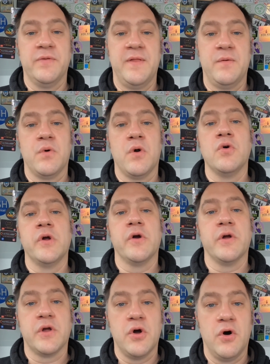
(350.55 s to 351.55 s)
that there were
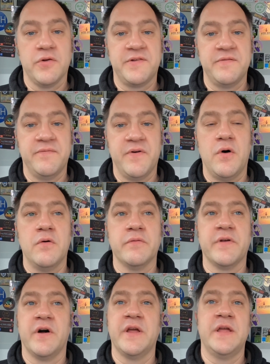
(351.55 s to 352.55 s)
ongoing costs
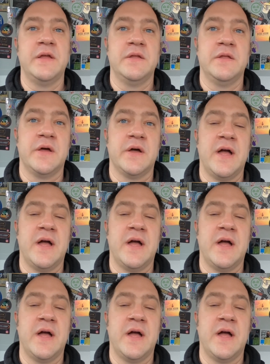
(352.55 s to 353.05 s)
involved, i.e.